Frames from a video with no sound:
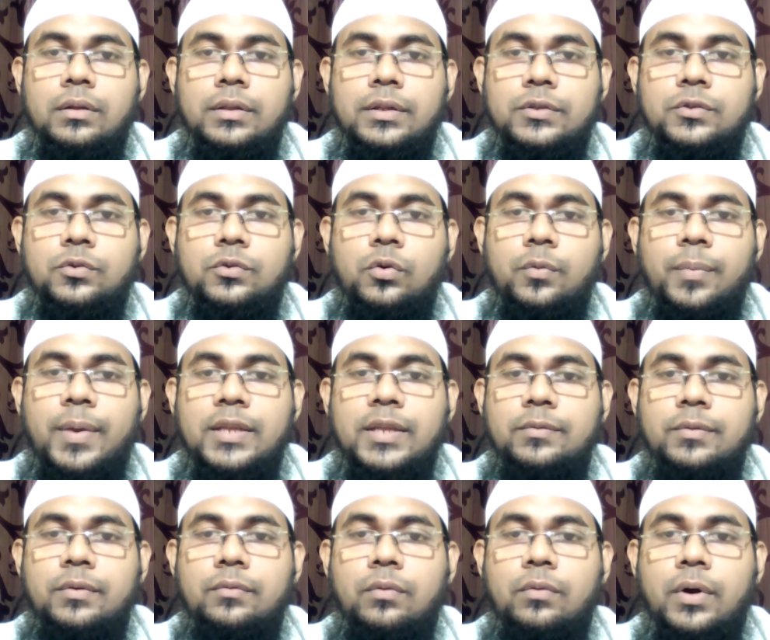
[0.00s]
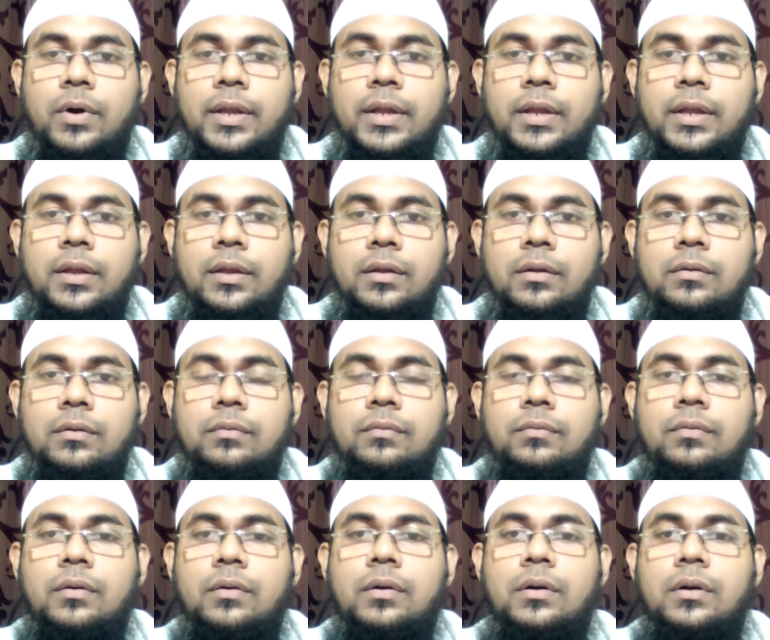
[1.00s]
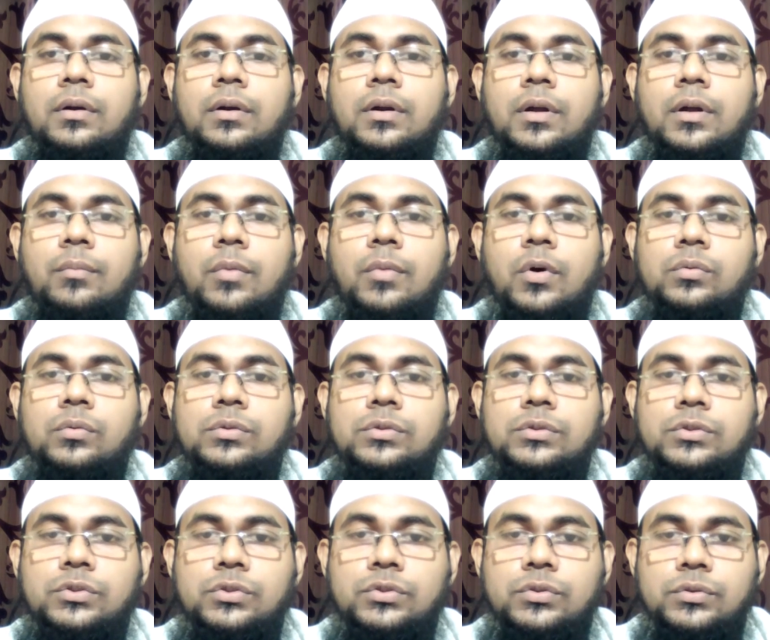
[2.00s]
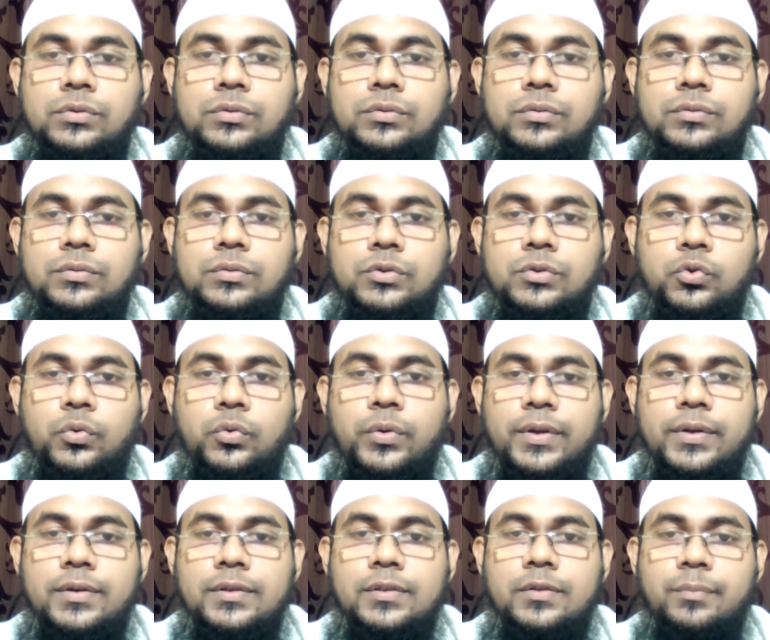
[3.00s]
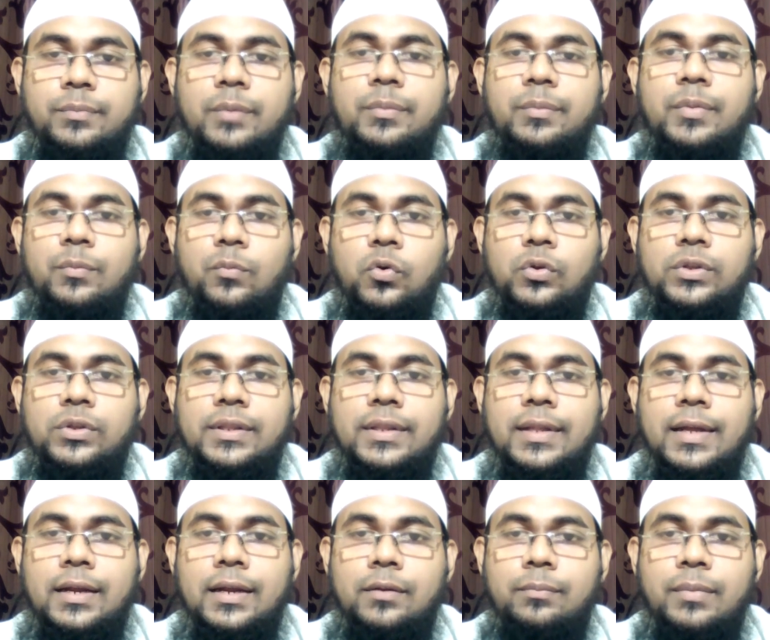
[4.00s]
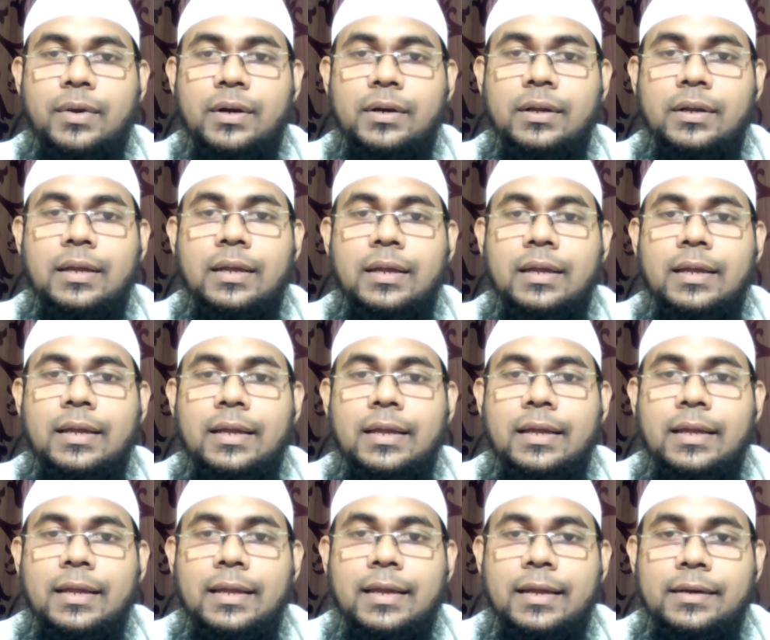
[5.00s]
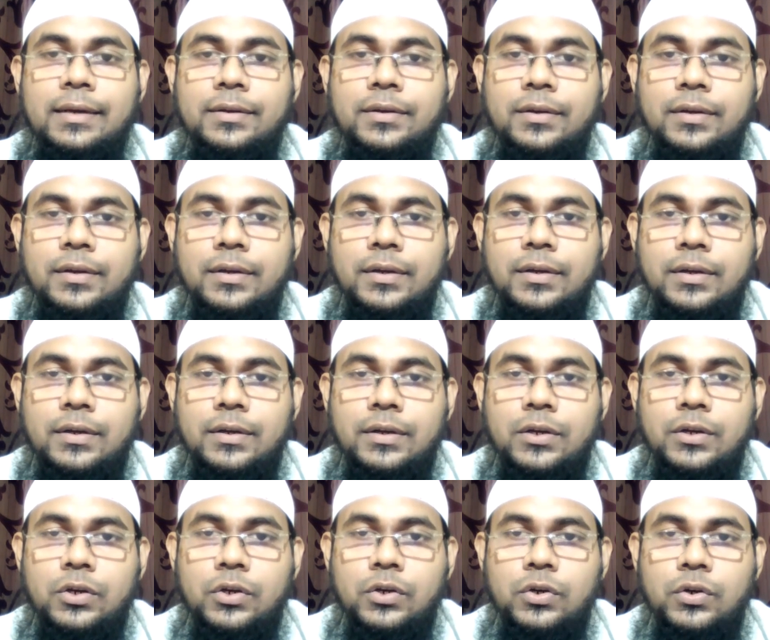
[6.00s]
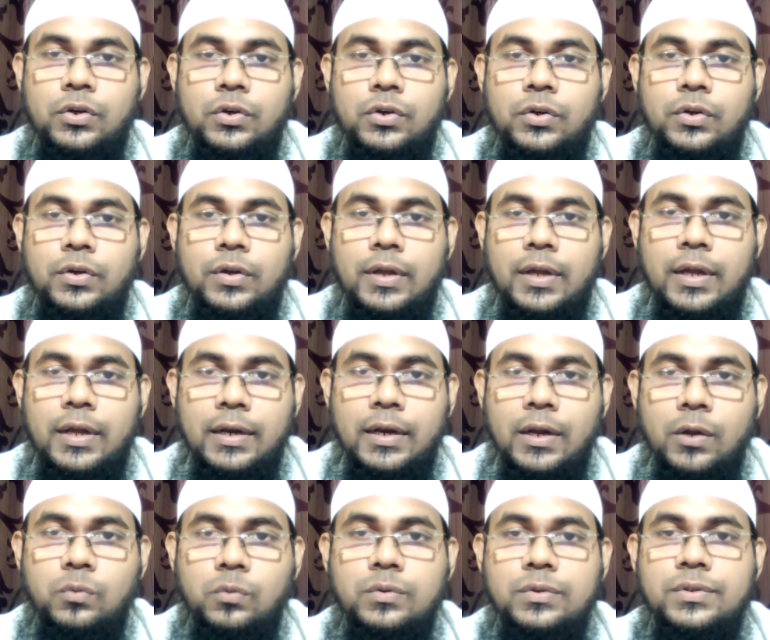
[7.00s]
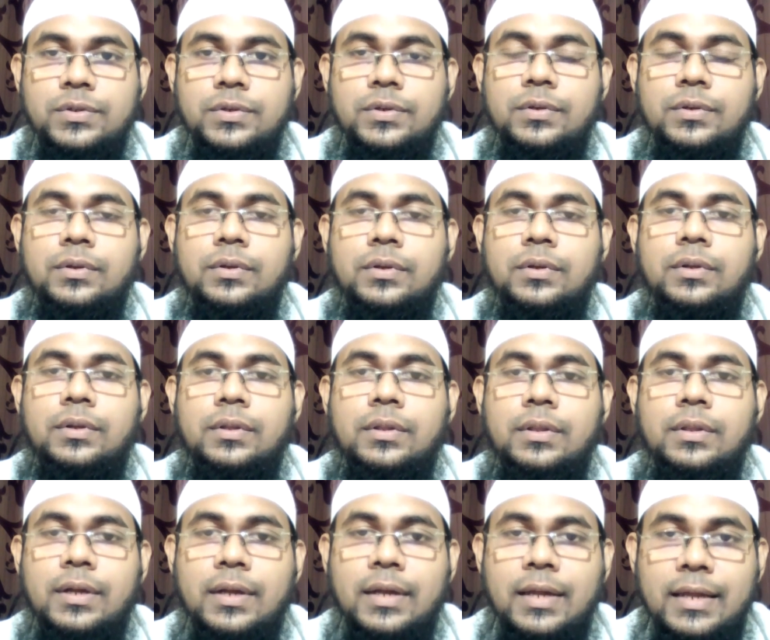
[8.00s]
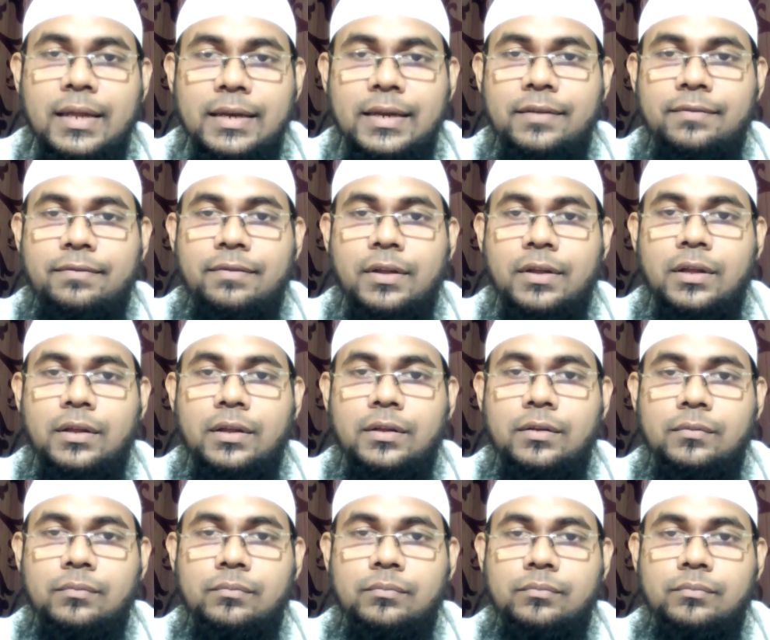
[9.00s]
This group has been working for about 2 years, maybe more than that, but it announced the Khalifa,